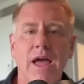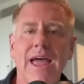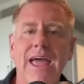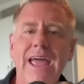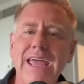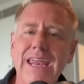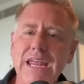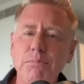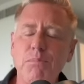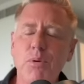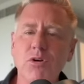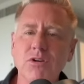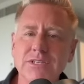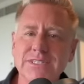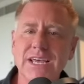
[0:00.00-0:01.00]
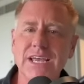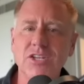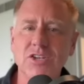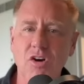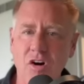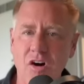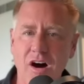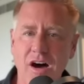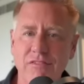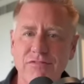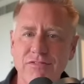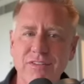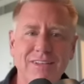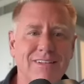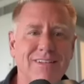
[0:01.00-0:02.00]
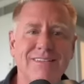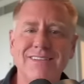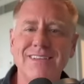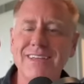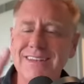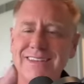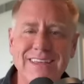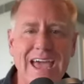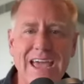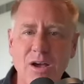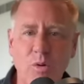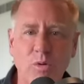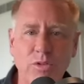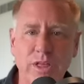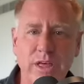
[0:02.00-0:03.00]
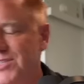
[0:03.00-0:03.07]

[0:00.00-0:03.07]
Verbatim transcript: 80% off today only.